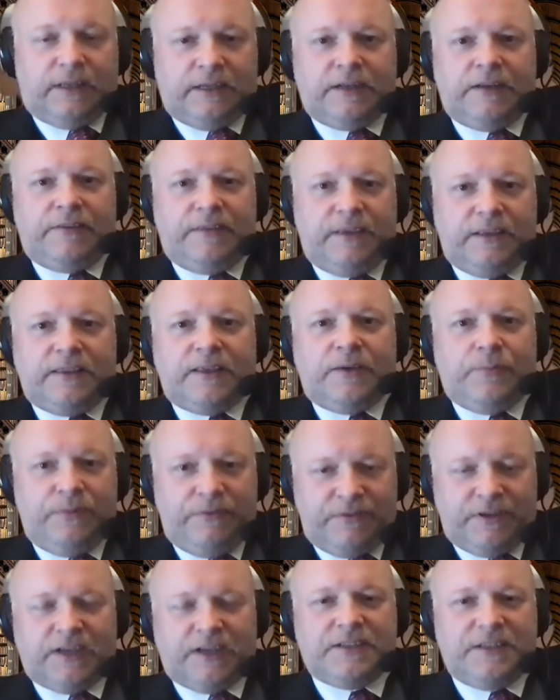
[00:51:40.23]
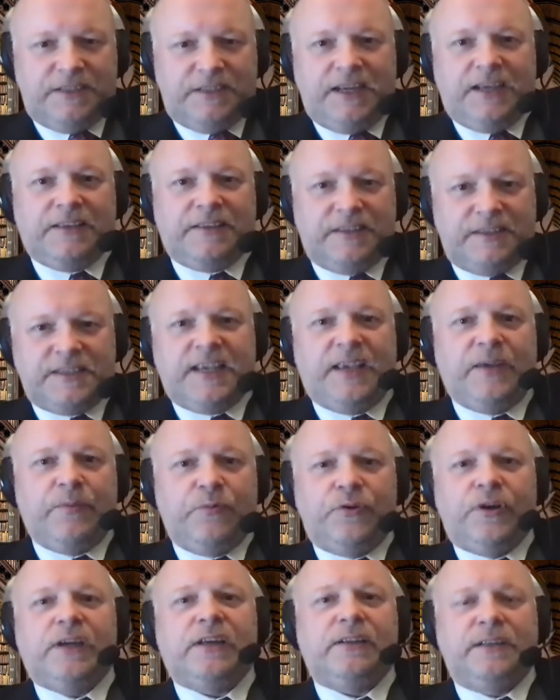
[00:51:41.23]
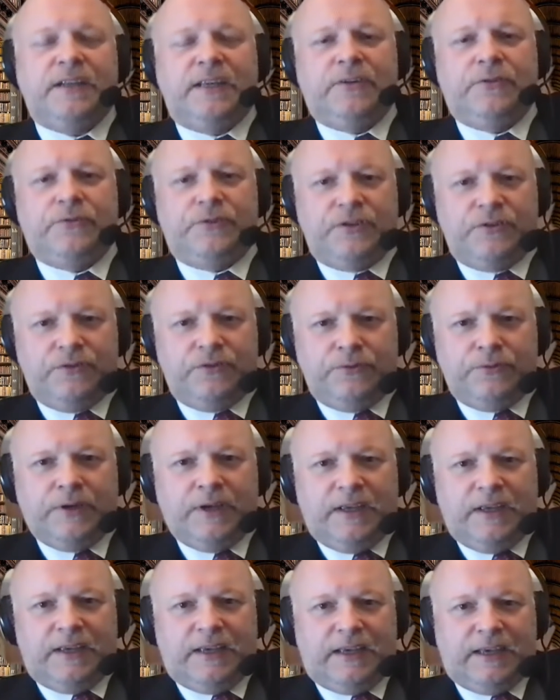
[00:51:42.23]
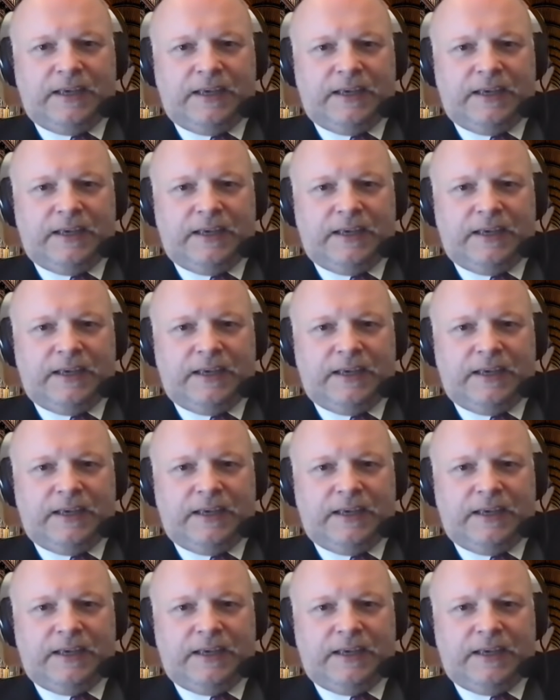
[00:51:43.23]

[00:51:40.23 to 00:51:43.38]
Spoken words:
And I think that we've got to take the same while now to